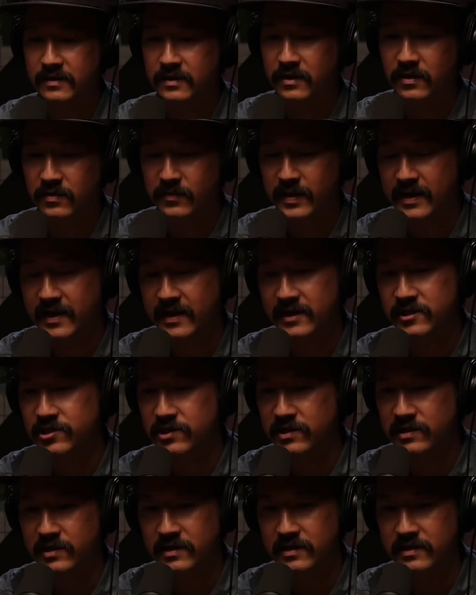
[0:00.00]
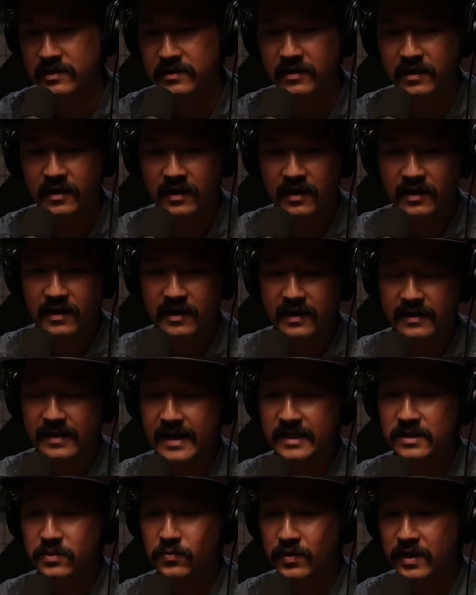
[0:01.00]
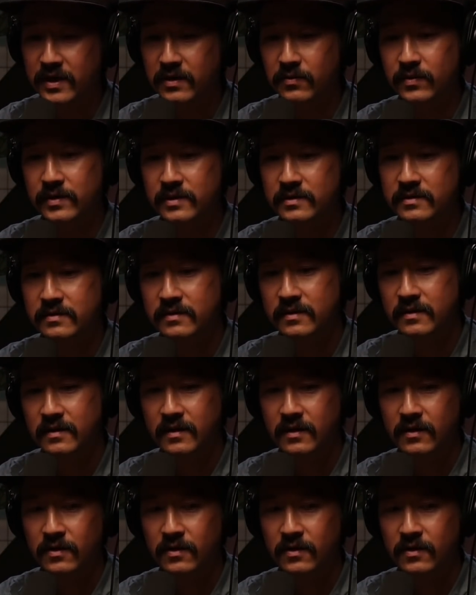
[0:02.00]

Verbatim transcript: you know my I G on, and mm-hmm. and that's what it was.